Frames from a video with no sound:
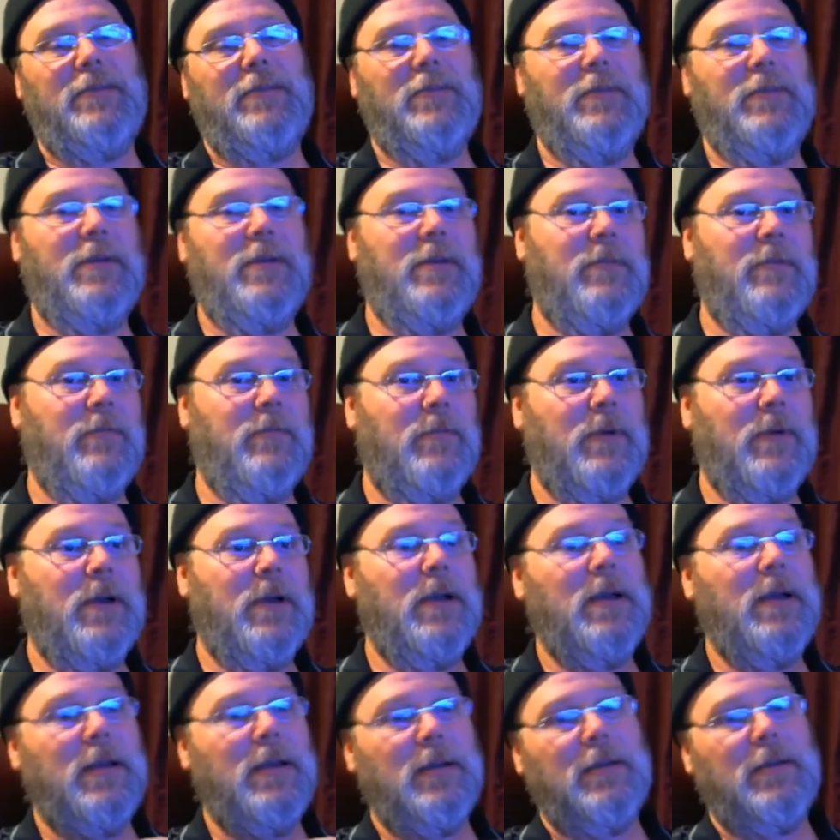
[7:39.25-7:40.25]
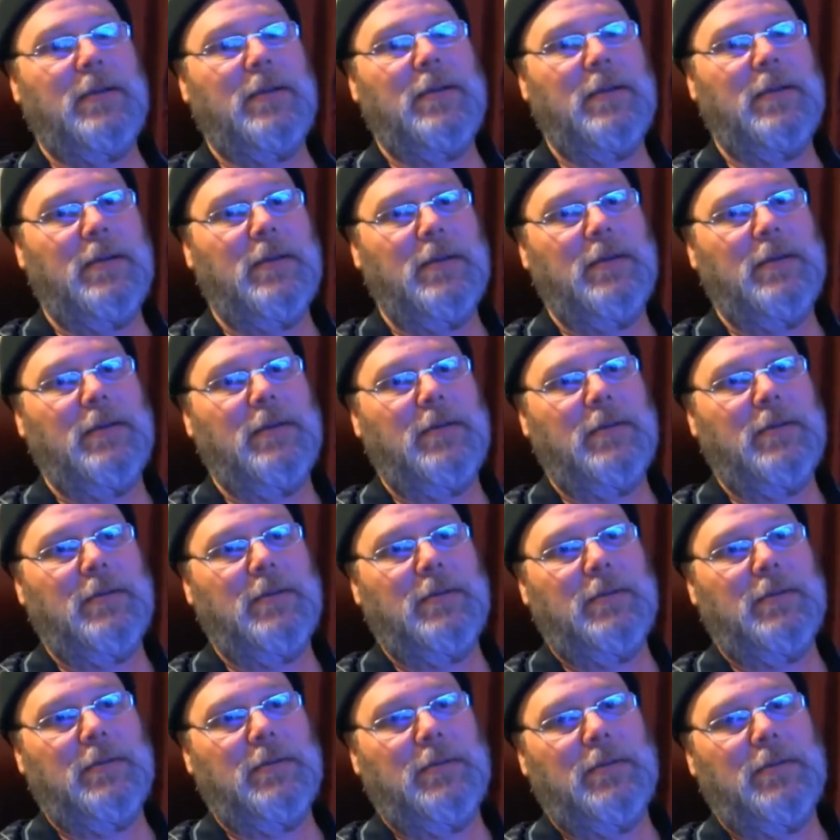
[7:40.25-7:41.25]
So it can run
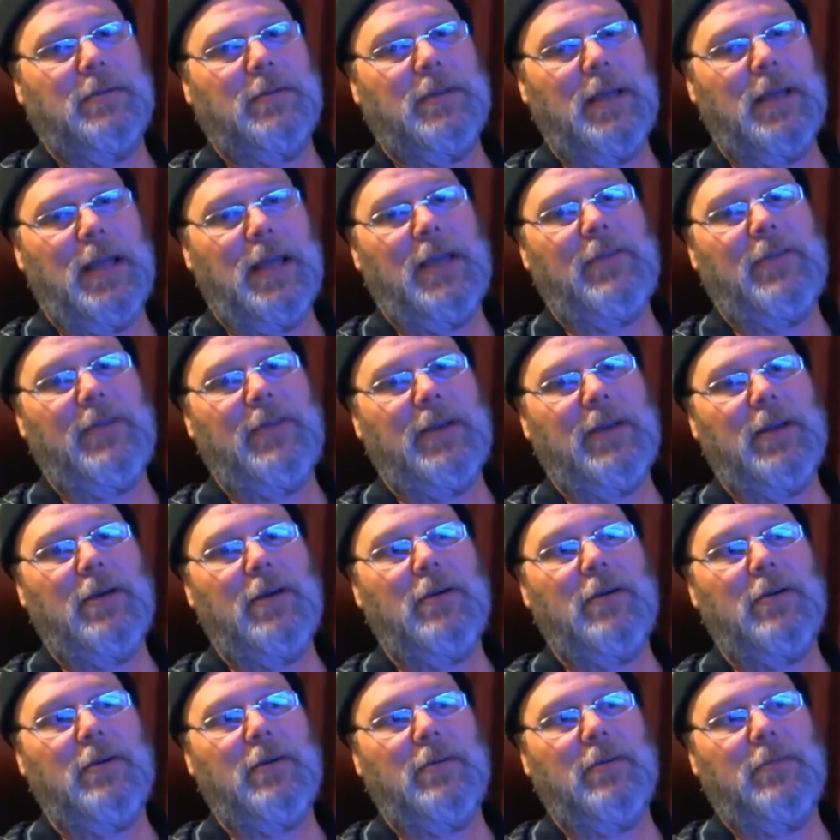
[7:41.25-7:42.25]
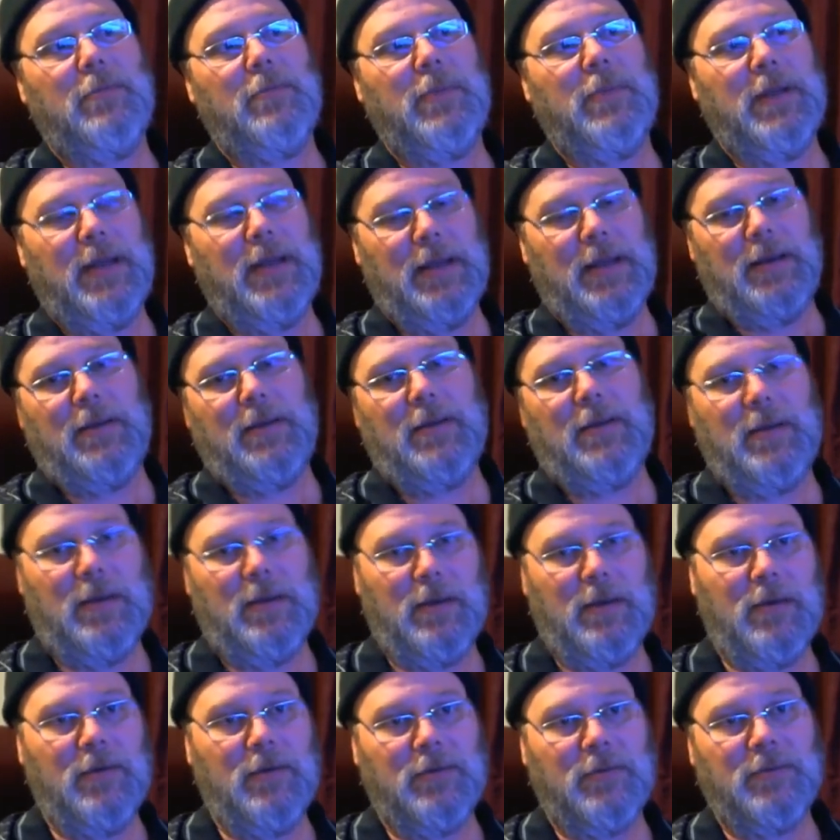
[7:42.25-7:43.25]
the heavy load, but at
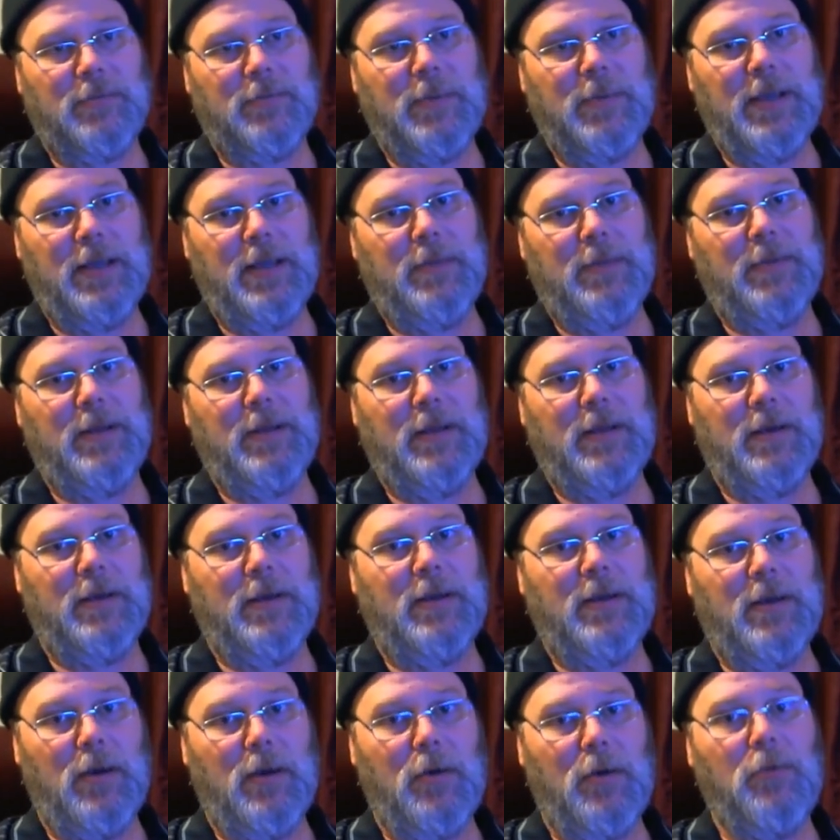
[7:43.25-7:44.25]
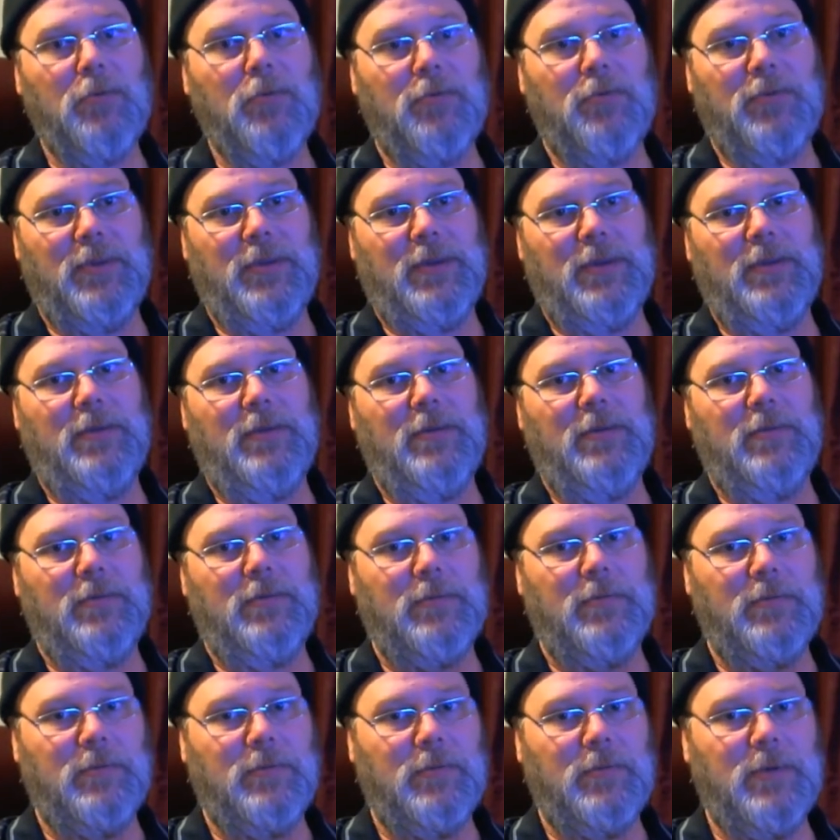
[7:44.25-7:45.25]
a lower speed, but it holds it
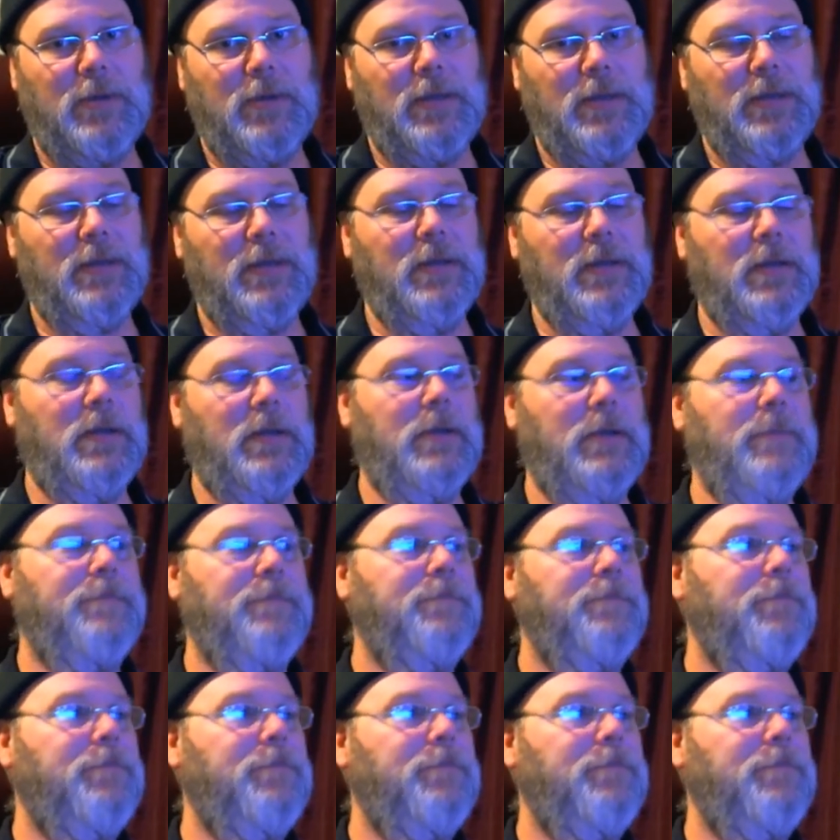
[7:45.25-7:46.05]
really good.